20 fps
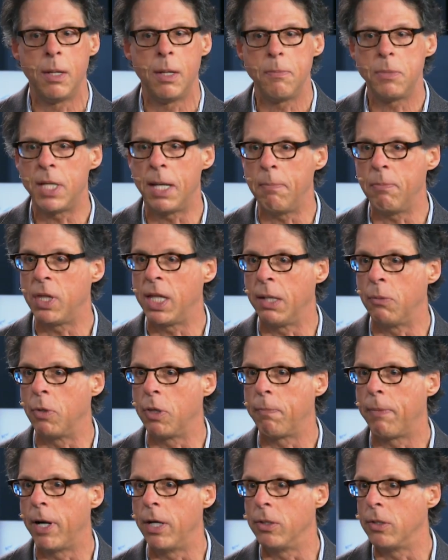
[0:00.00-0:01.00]
Same thing
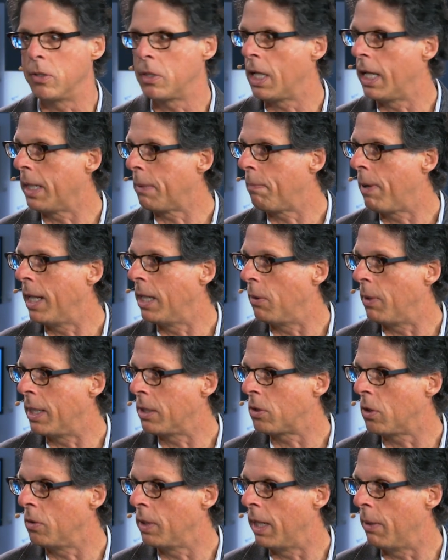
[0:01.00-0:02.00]
with partners like Palo
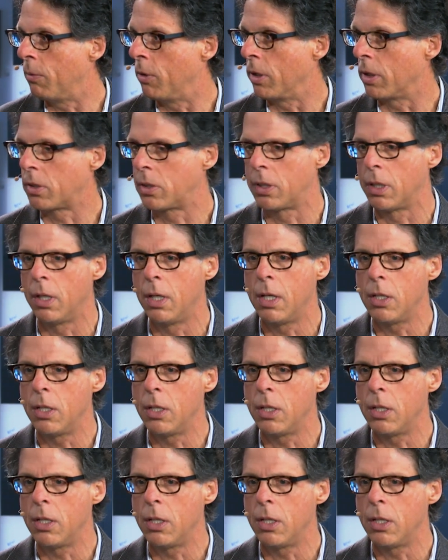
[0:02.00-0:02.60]
Alto Networks.